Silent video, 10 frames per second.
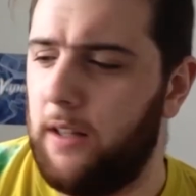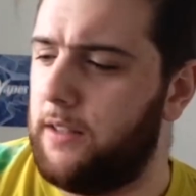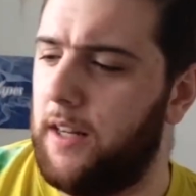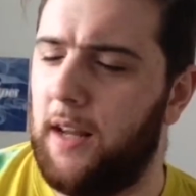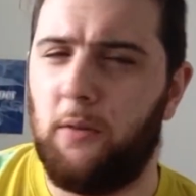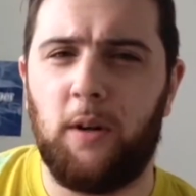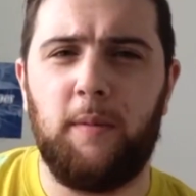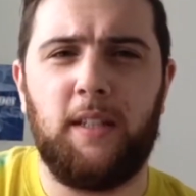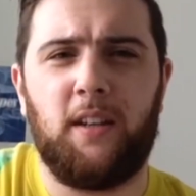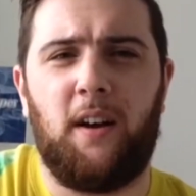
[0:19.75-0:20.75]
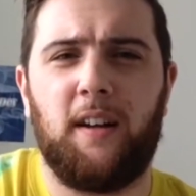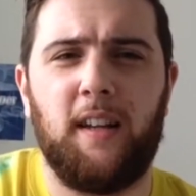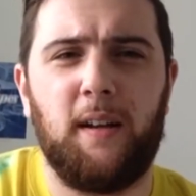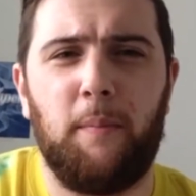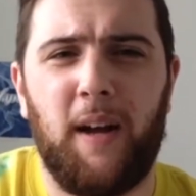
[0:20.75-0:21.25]
Today we're going to be
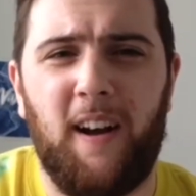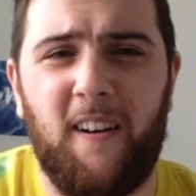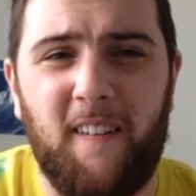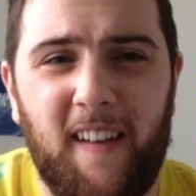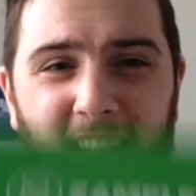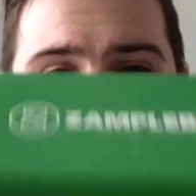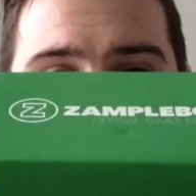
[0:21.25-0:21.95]
talking about